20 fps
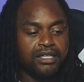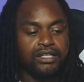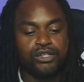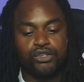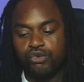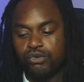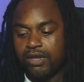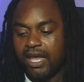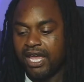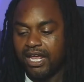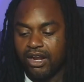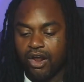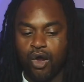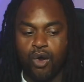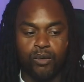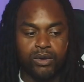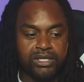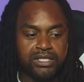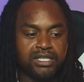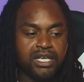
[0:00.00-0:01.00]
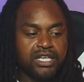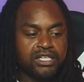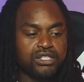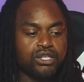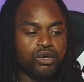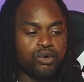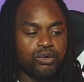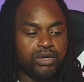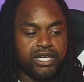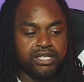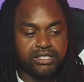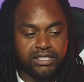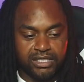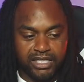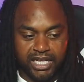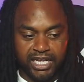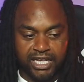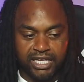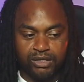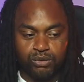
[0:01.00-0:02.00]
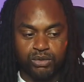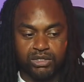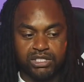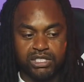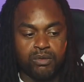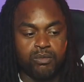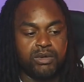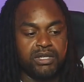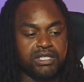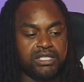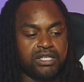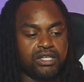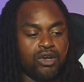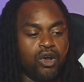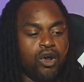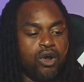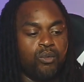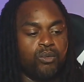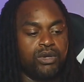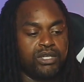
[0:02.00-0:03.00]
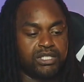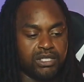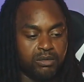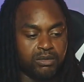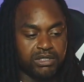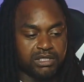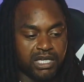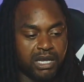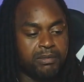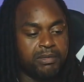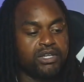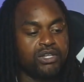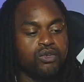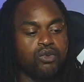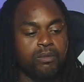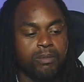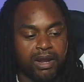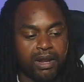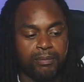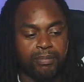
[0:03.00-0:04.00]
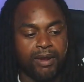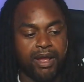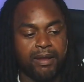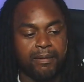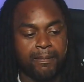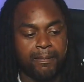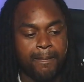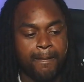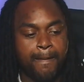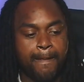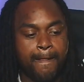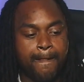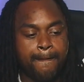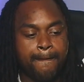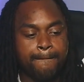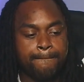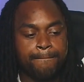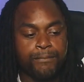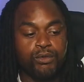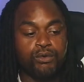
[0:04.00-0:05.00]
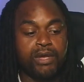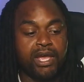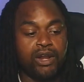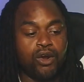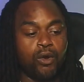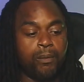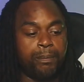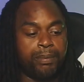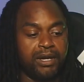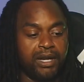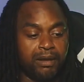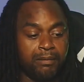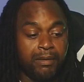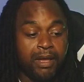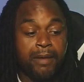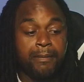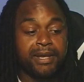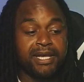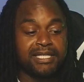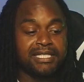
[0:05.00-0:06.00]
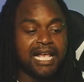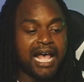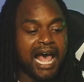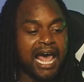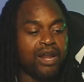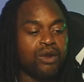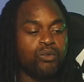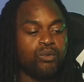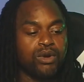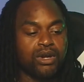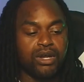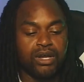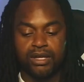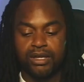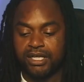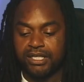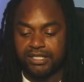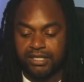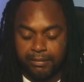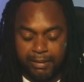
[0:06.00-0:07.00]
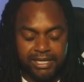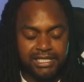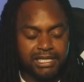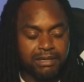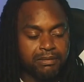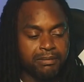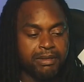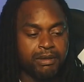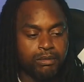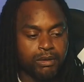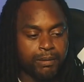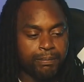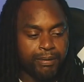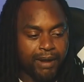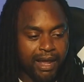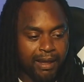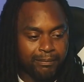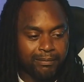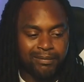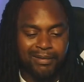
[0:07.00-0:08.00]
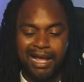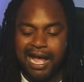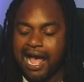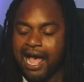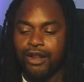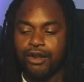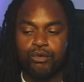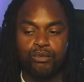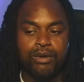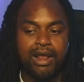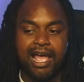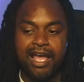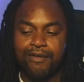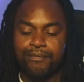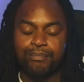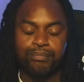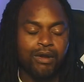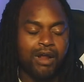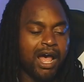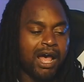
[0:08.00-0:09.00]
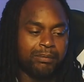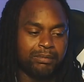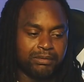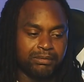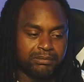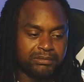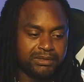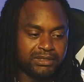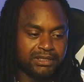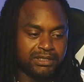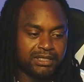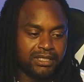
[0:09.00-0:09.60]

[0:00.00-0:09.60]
You can't always. So here's the thing: when someone's coming to you about a problem, you can't open up because I don't want to. If somebody's coming to me with a problem, I don't have problems